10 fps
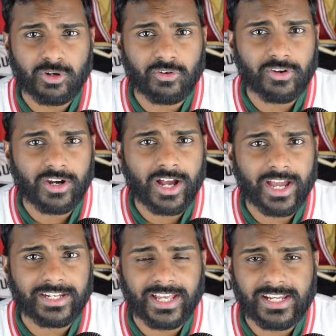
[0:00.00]
career
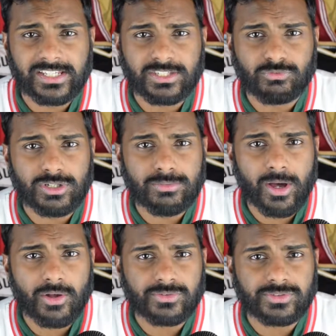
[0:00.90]
high 19
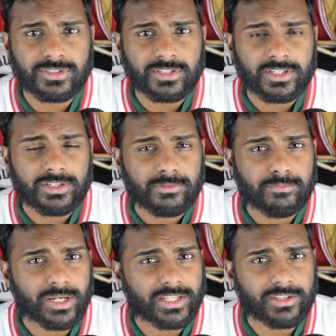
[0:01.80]
rebounds,
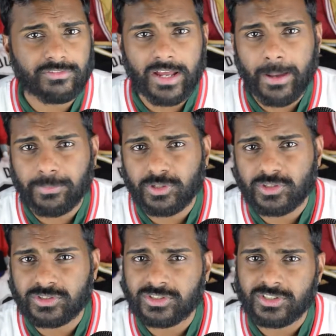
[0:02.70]
but the
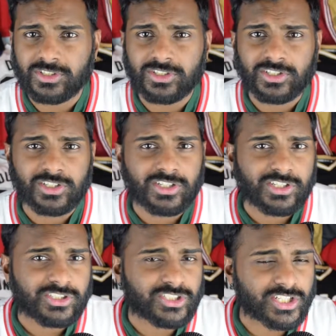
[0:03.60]
Raptors
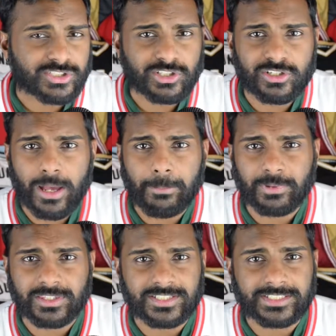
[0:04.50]
just could not
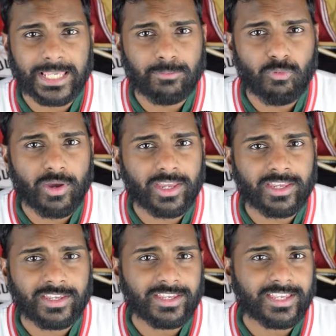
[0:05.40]
put this game
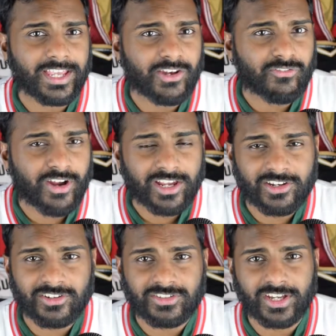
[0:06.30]
away in
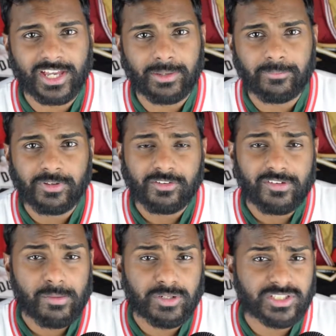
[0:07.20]
regular time.
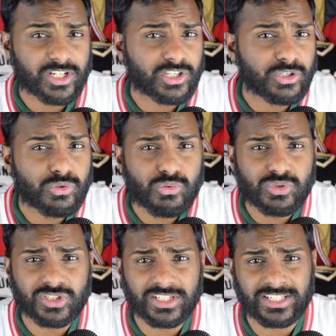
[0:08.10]
Raptors had a
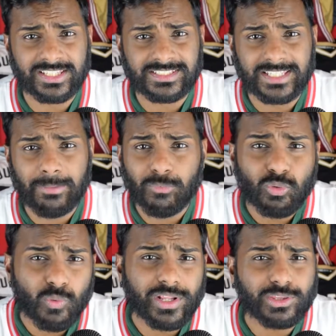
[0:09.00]
huge lead in this game,
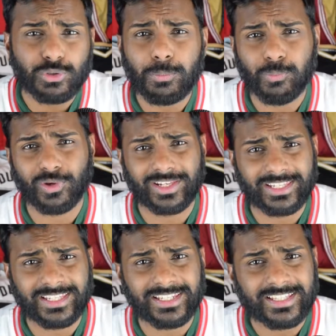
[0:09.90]
23-point
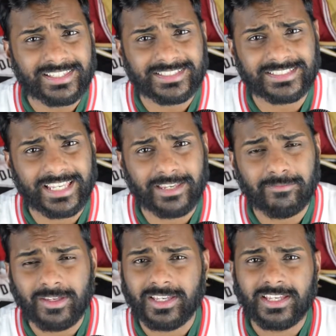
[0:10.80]
lead in this game,